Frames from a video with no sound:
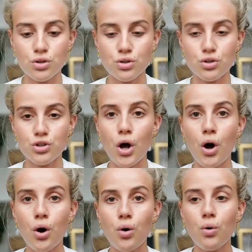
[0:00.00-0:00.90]

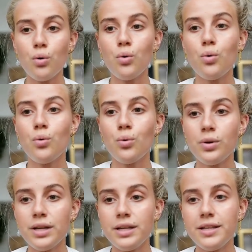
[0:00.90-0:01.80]

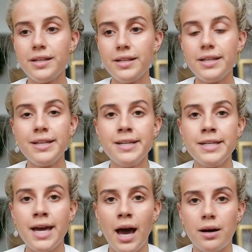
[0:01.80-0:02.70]
So
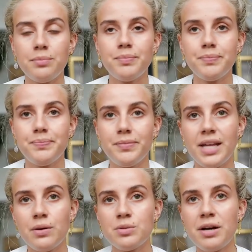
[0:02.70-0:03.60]
yeah,
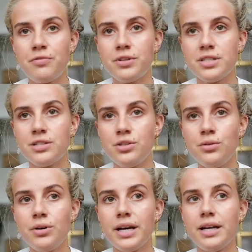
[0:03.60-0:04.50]
that was my first
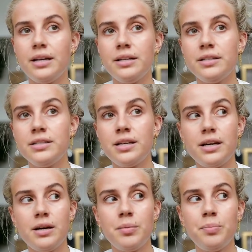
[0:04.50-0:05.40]
tattoo, and
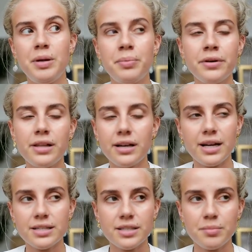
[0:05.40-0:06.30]
people are like
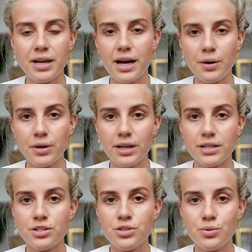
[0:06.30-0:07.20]
asking me, how can
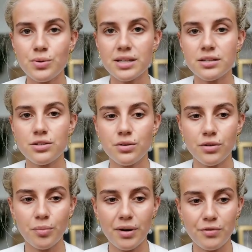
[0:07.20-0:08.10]
I do a tattoo
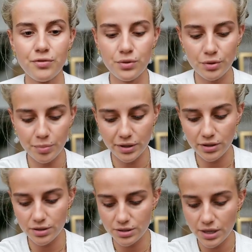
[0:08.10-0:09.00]
under my foot,
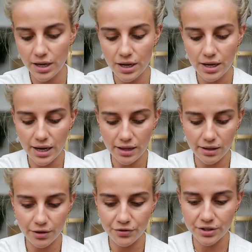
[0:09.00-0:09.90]
because a
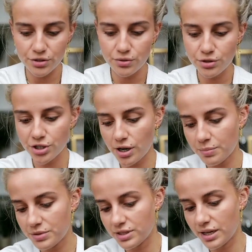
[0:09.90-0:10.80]
lot of tattoo
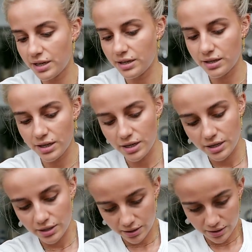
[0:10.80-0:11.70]
shops, they
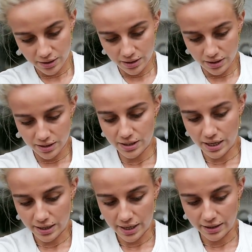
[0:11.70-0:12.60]

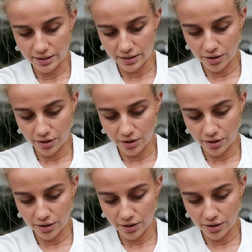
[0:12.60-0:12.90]
say that it's